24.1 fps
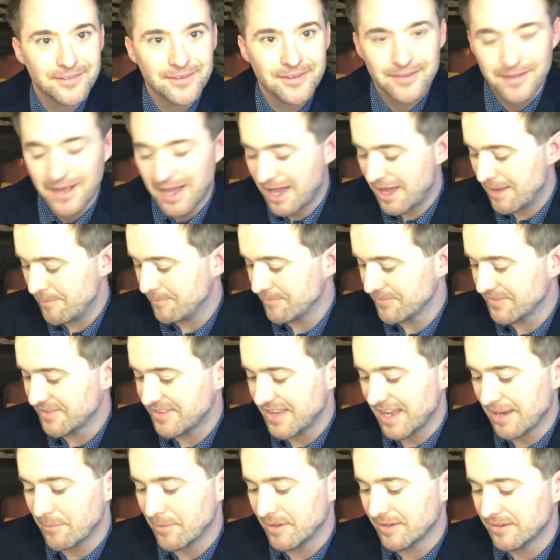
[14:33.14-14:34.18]
um,
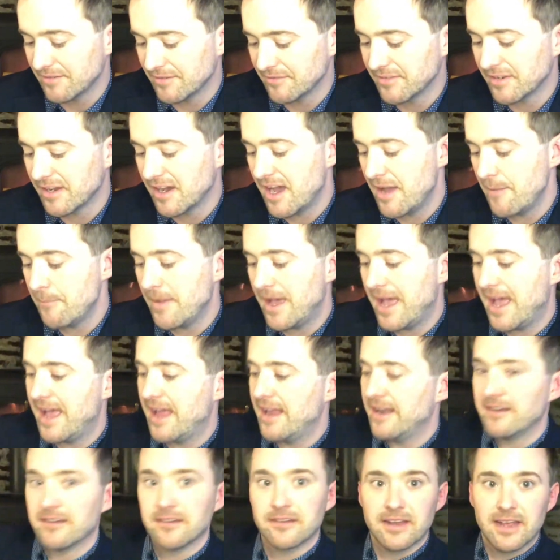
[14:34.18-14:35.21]
segment of time
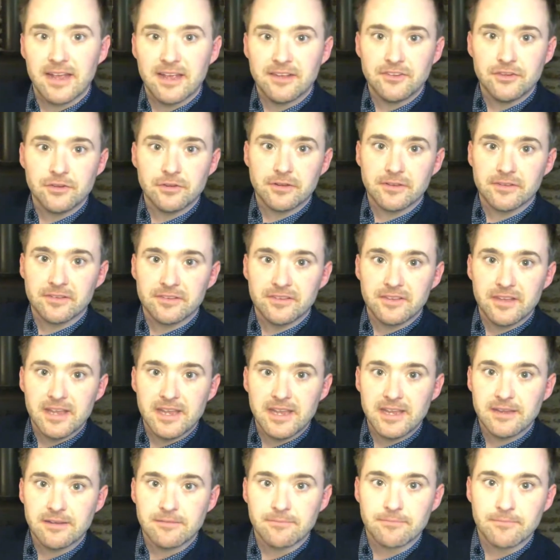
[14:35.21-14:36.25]
and as you can
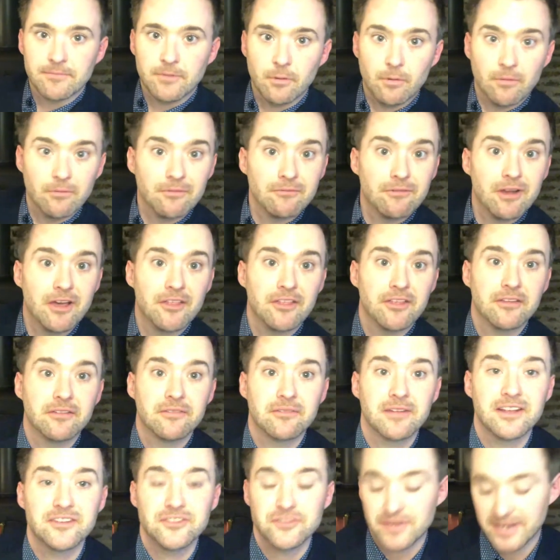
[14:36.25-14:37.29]
see, or rather
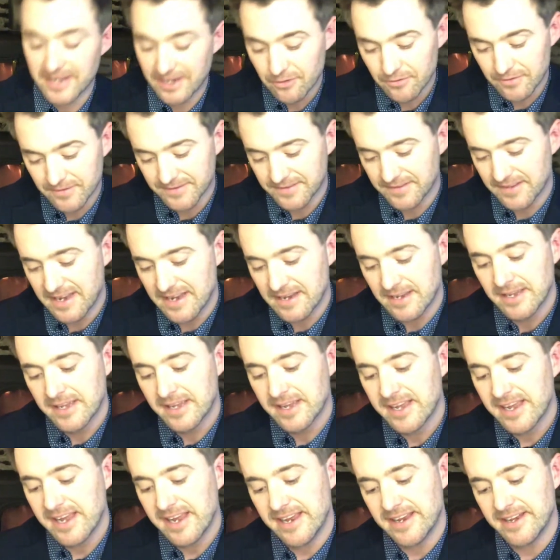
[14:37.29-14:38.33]
as you cannot see,
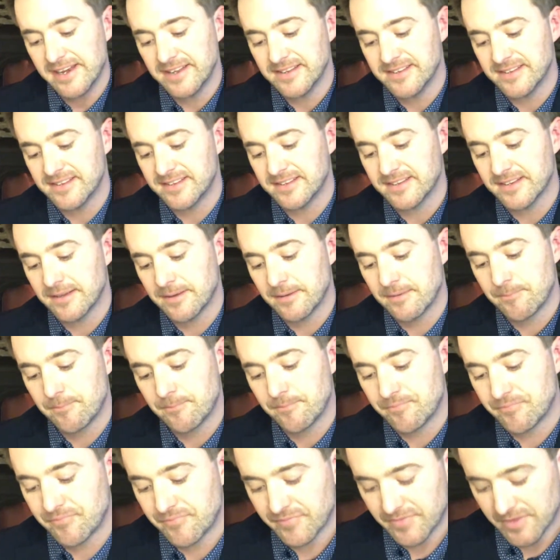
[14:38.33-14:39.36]
it is
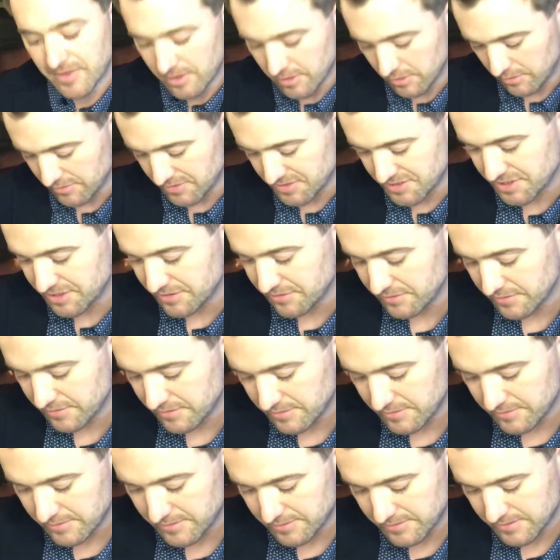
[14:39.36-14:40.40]
not
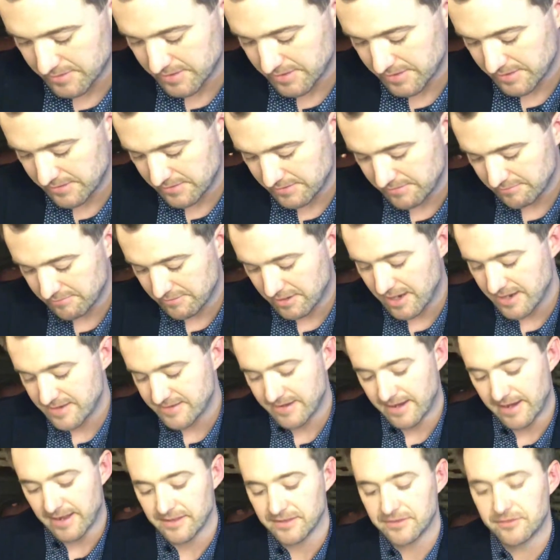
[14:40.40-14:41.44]

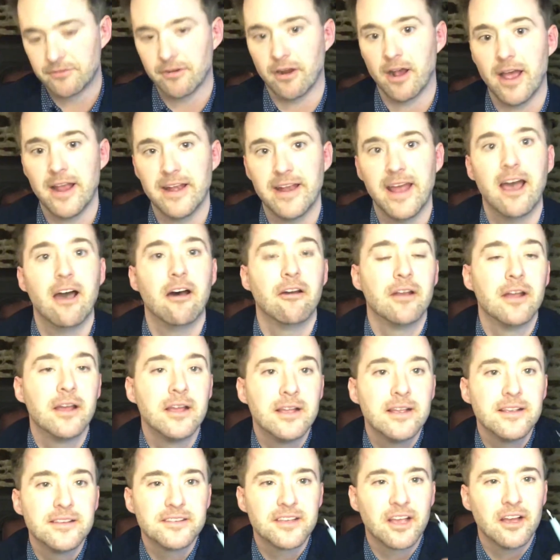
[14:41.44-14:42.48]
writing, it's dried out.
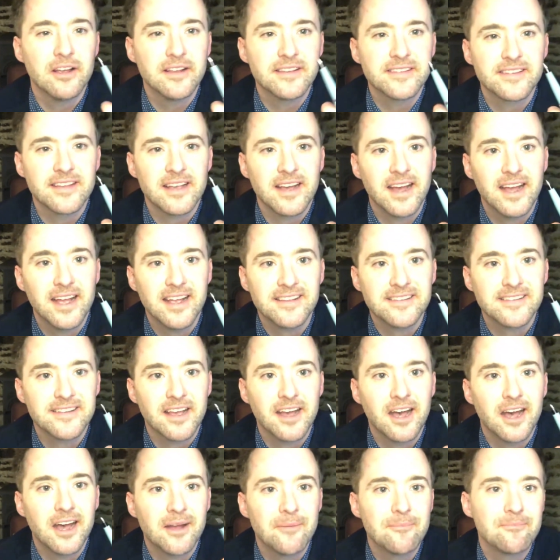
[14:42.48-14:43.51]
So it's, it's
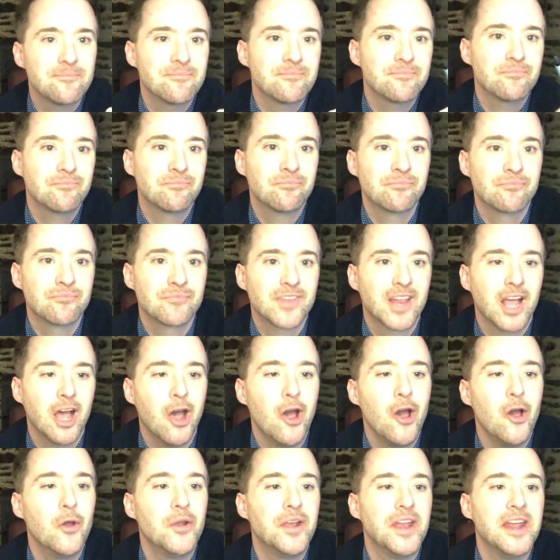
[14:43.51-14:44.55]
um, a
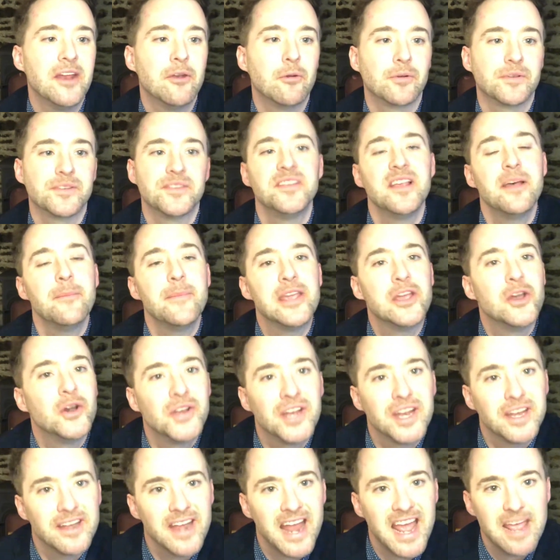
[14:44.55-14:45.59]
hooded or
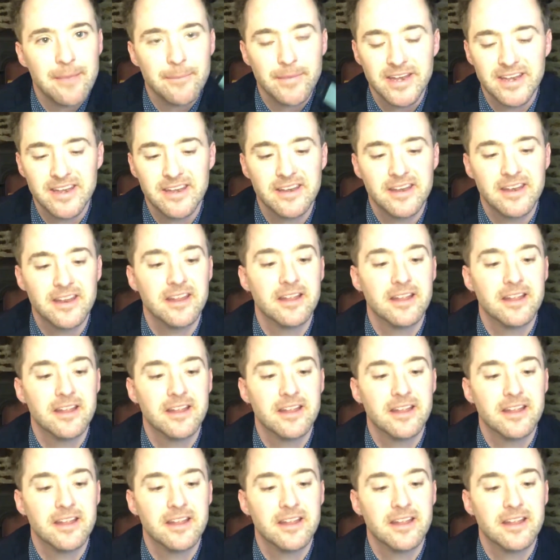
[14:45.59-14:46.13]
semi-hooded name in,